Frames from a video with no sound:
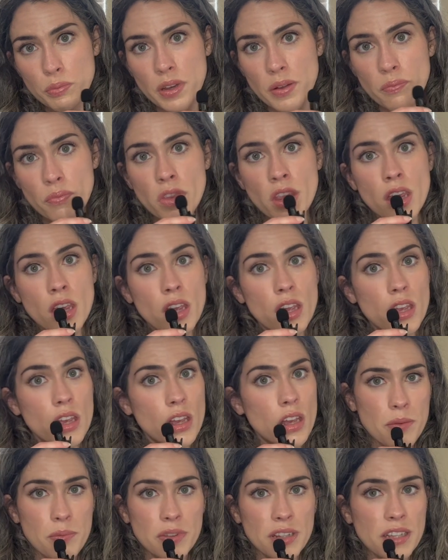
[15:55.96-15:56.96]
but
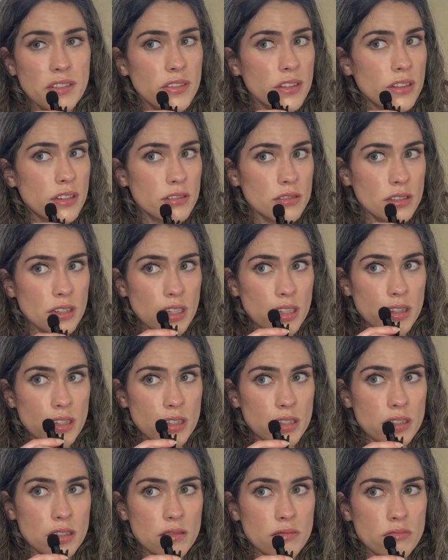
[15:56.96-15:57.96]
I believe that there's like
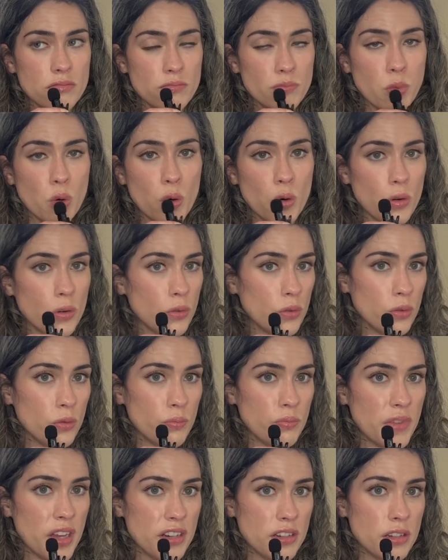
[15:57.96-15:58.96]
this portal
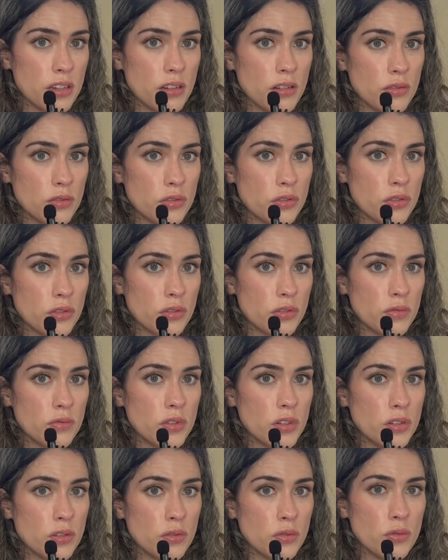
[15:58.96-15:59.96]
that she goes through
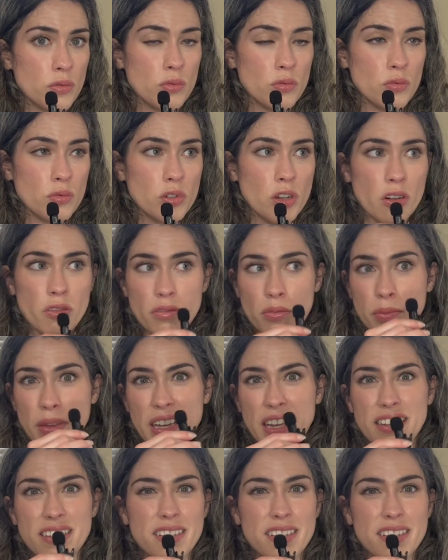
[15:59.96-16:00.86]
to go from like a